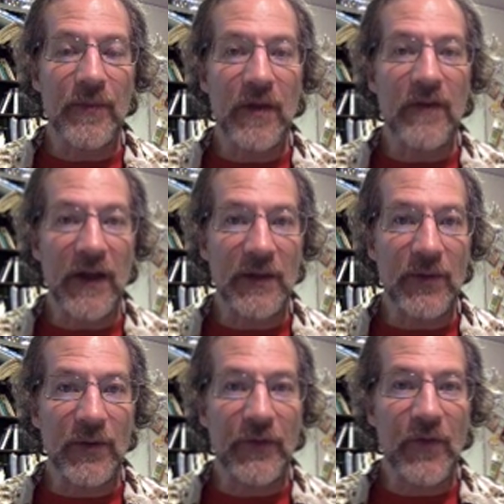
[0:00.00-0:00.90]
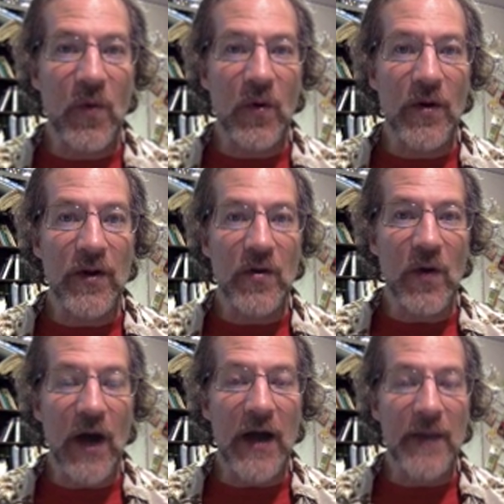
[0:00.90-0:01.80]
available for
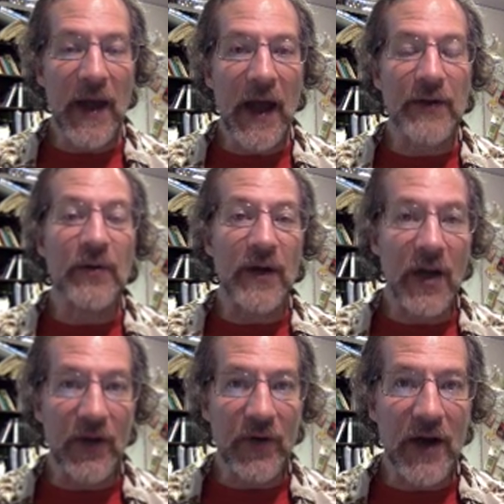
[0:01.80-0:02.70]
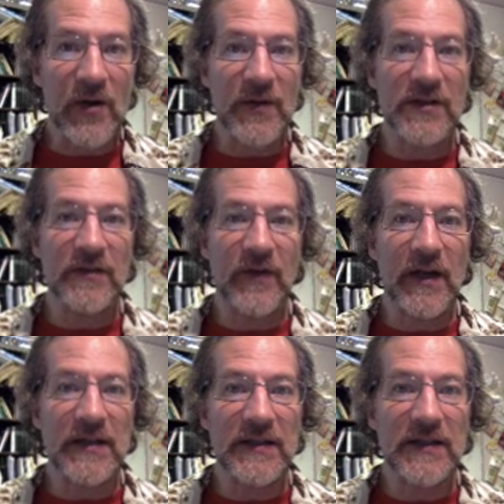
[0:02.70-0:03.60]
your iPad or any other iOS
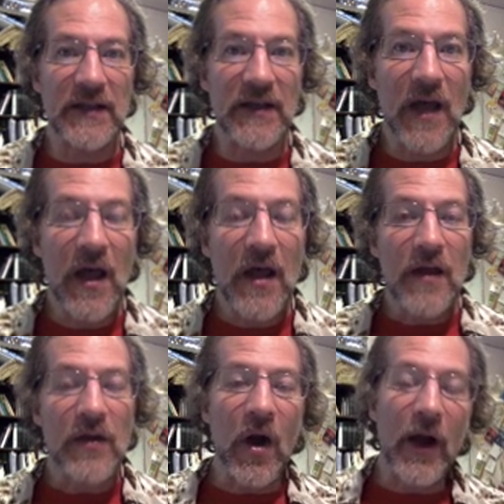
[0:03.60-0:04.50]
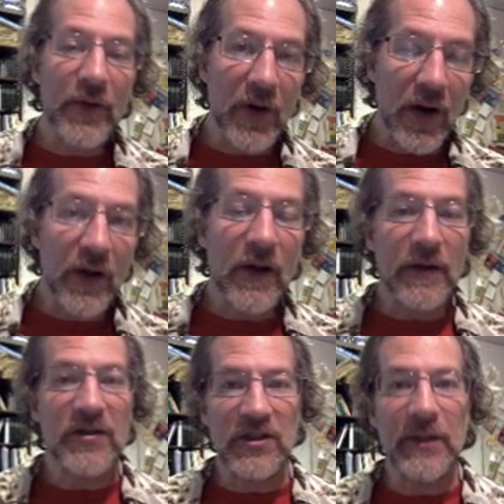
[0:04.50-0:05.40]
device, and there are other.
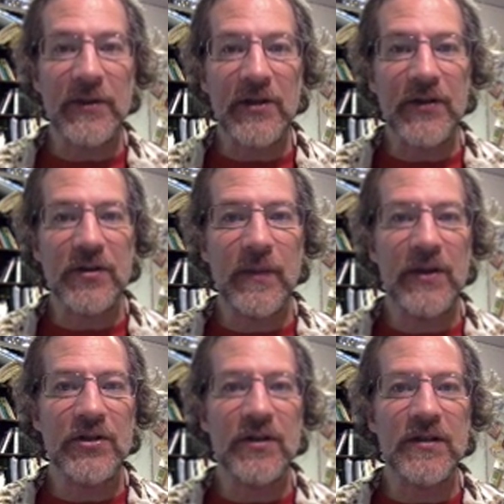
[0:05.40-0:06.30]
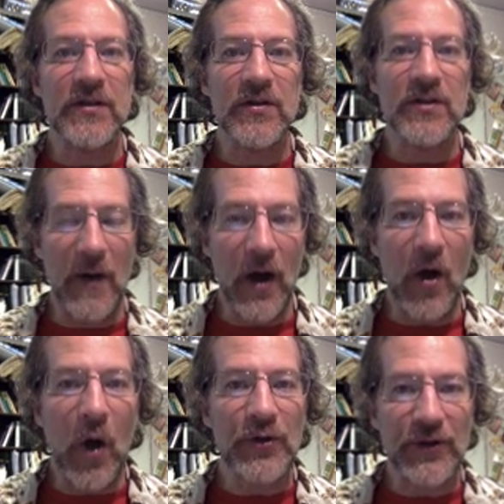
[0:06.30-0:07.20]
The syllabus also mentions there are some
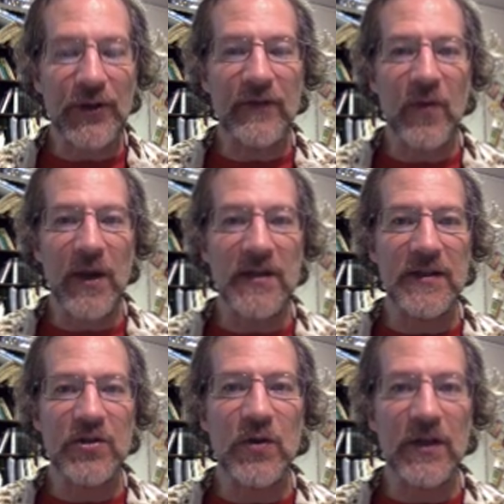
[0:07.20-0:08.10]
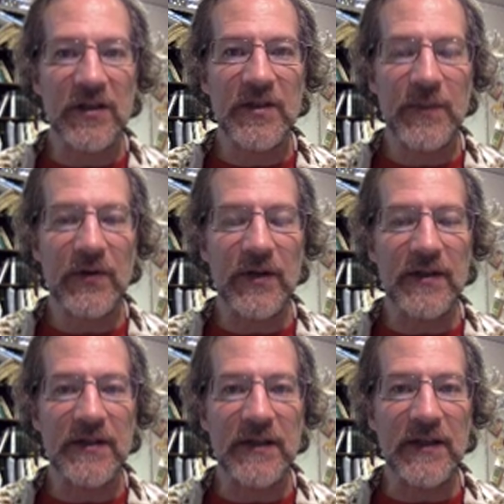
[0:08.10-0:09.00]
alternative ways that you can
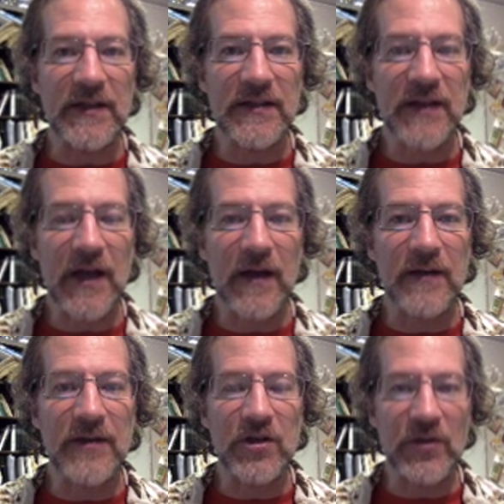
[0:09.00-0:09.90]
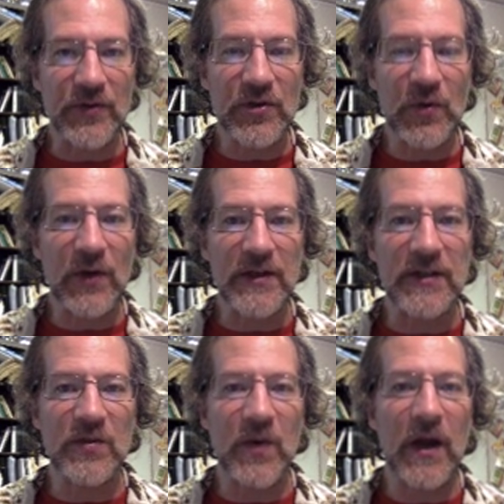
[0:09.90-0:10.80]
experience these digital stories
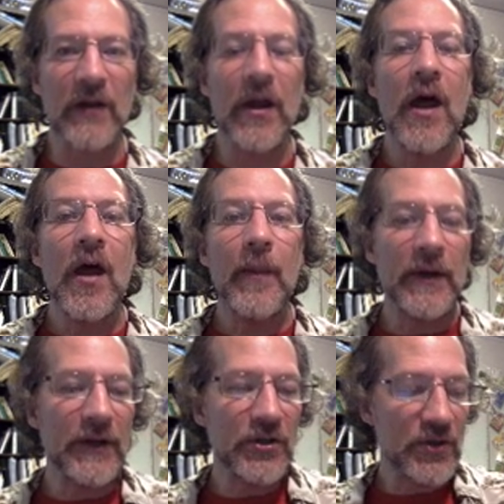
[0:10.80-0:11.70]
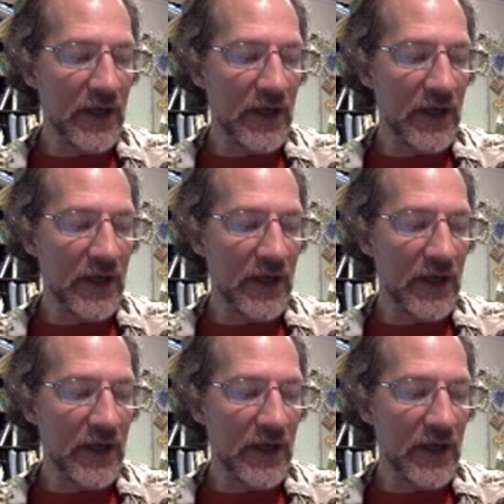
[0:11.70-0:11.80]
as well. But I'll let you